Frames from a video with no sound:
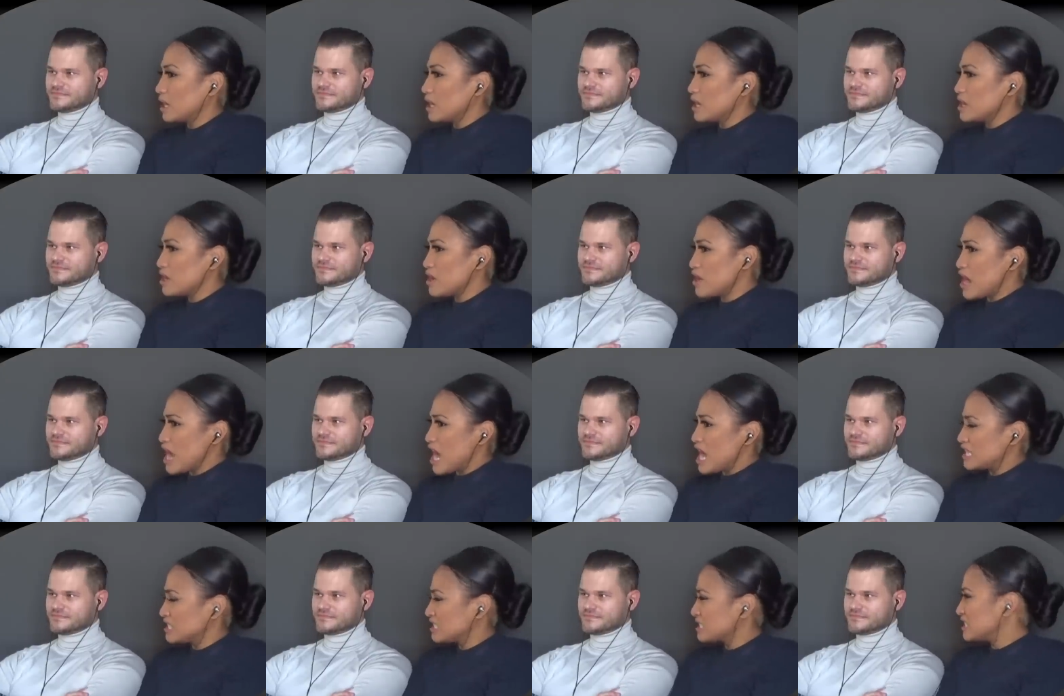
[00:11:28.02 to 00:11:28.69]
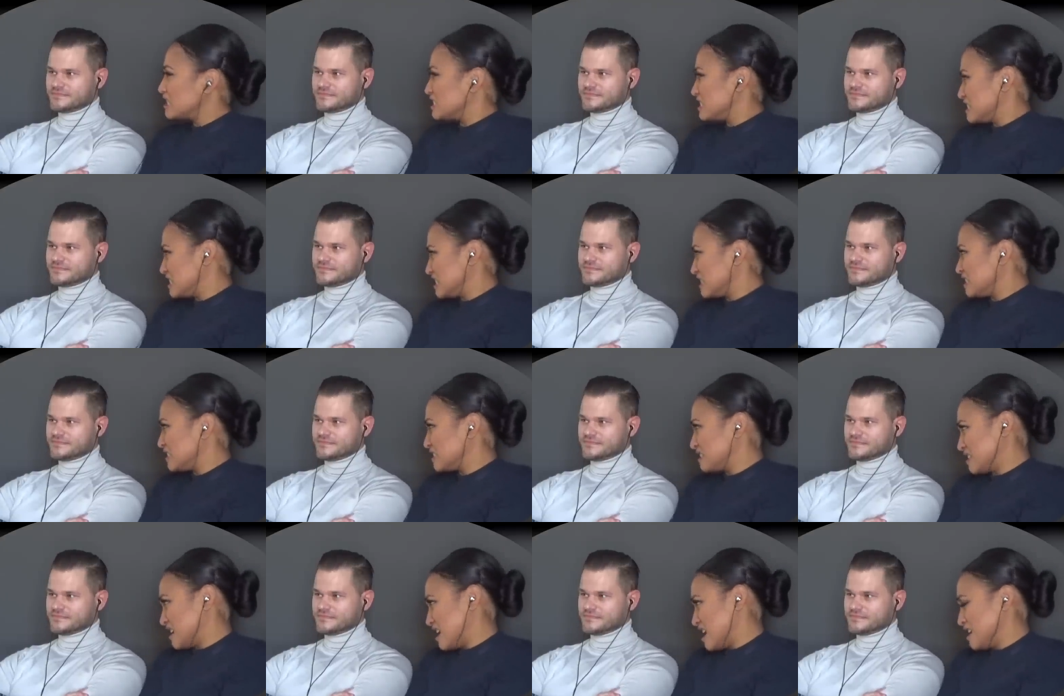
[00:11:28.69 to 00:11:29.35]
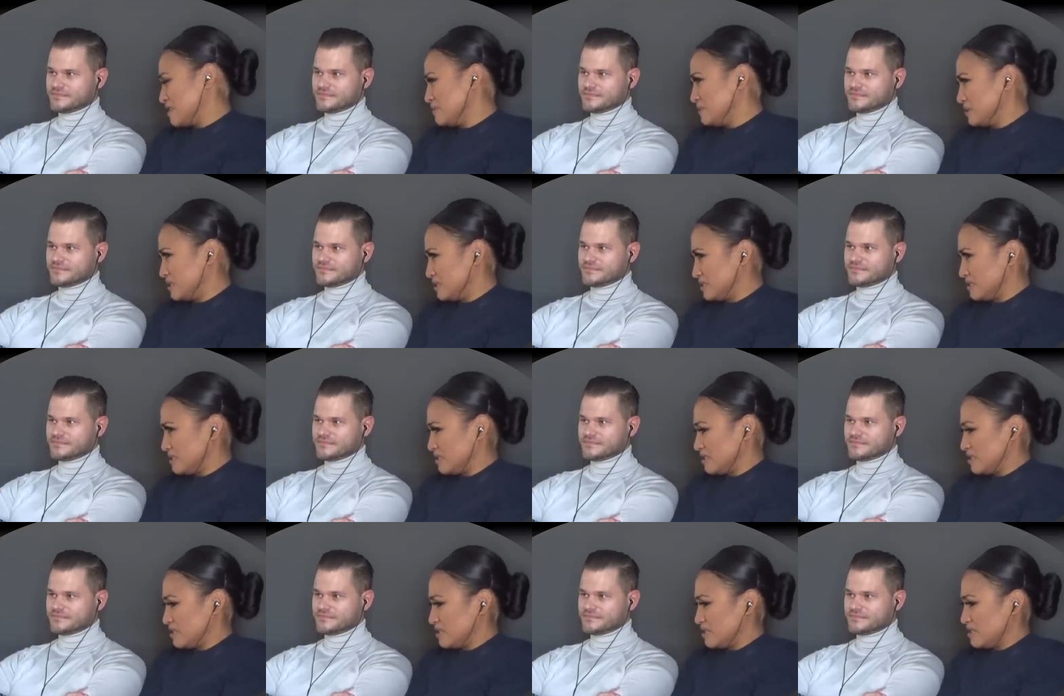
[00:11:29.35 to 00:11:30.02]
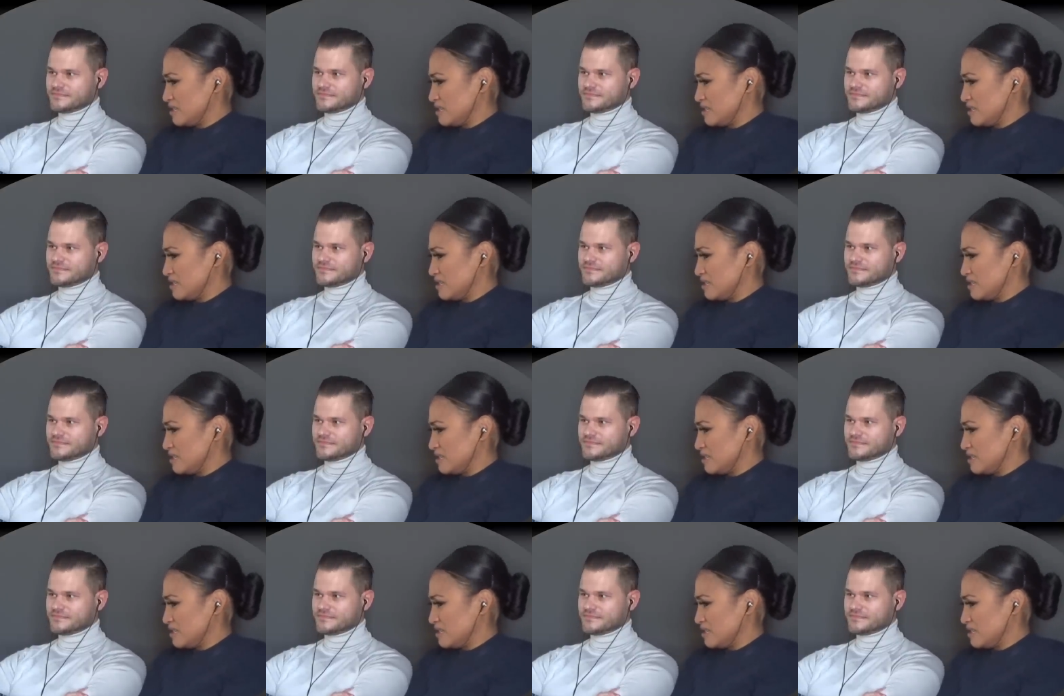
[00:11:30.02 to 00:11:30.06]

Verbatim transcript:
Speaker 1: and you're asking six times?